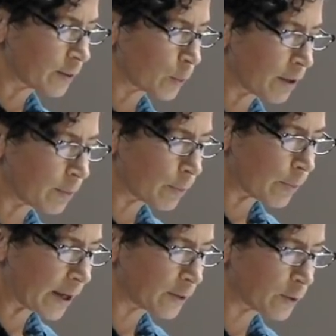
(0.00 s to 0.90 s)
is one
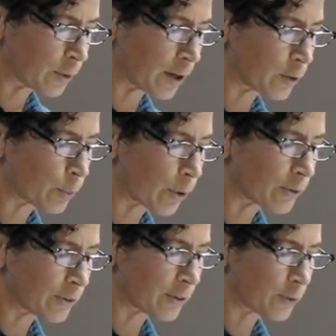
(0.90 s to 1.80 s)
based around a
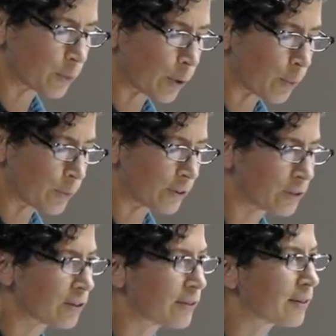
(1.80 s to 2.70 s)
process of
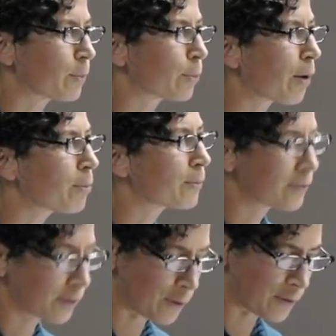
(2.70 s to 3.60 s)
propositions and problem
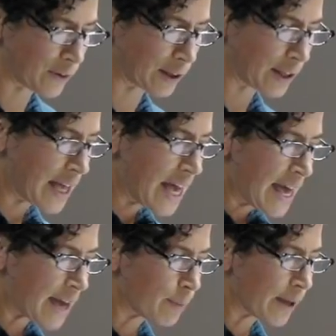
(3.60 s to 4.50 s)
solving,
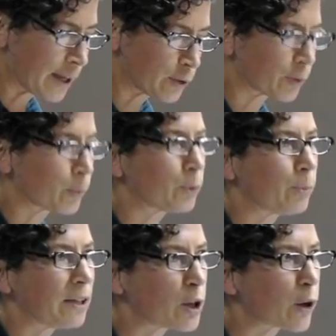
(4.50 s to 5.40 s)
and Mandurah would
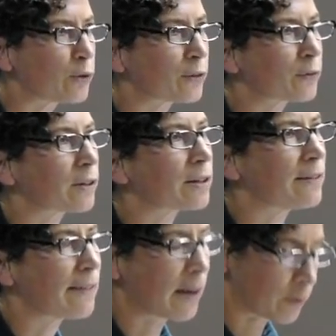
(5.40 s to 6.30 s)
be no different
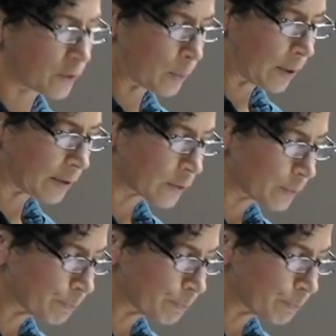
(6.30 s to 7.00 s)
in that respect.